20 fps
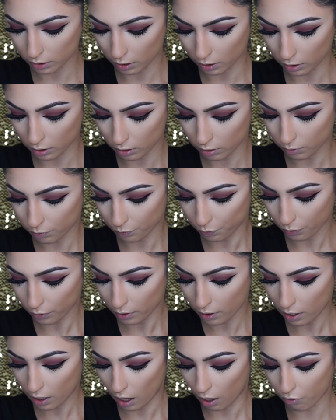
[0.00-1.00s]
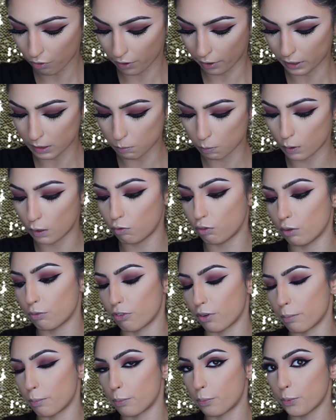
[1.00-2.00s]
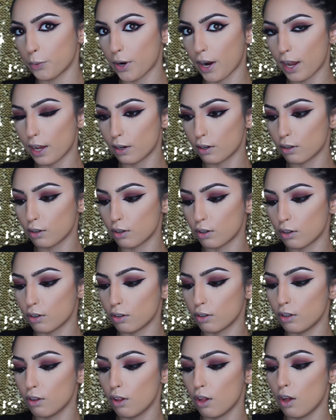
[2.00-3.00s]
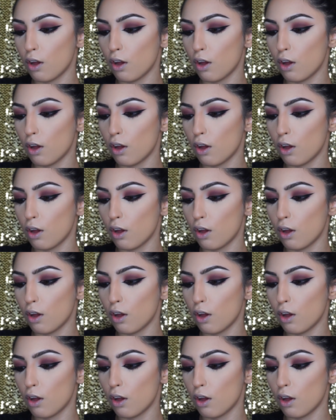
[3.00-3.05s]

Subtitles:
Like, I feel like it's beautiful for bridal,